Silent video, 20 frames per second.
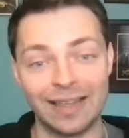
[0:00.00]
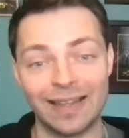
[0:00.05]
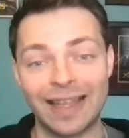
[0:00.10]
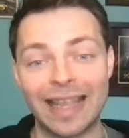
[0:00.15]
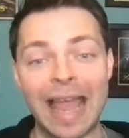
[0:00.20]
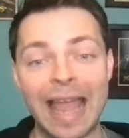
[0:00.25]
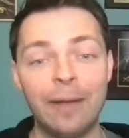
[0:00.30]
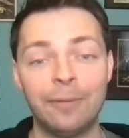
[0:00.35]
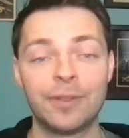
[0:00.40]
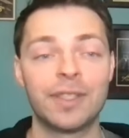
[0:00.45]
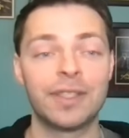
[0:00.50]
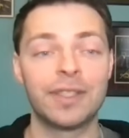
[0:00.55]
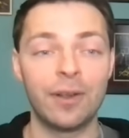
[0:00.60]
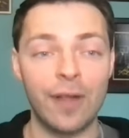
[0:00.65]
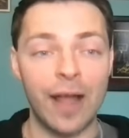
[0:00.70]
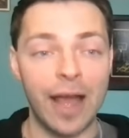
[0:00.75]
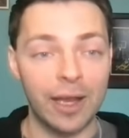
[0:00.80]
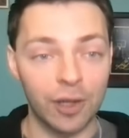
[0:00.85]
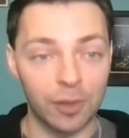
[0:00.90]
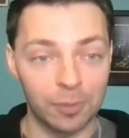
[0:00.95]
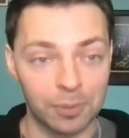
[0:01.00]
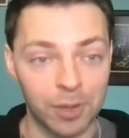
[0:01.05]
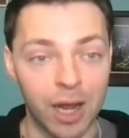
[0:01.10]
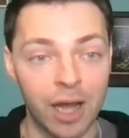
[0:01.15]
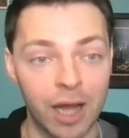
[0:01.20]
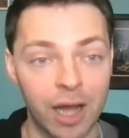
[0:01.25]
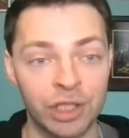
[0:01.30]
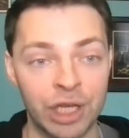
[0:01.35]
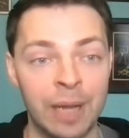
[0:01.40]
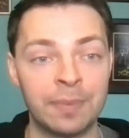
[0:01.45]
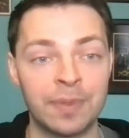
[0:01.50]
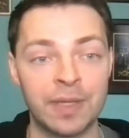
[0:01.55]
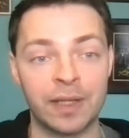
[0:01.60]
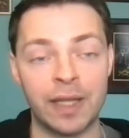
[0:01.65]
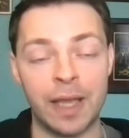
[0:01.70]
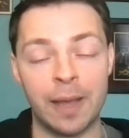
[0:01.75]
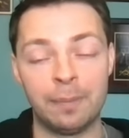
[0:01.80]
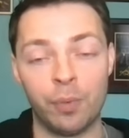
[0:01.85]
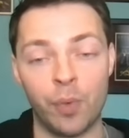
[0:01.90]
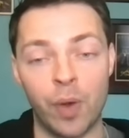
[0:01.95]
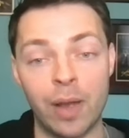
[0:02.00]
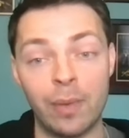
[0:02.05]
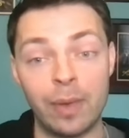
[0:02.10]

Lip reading: The Cavs still had LeBron James at that point.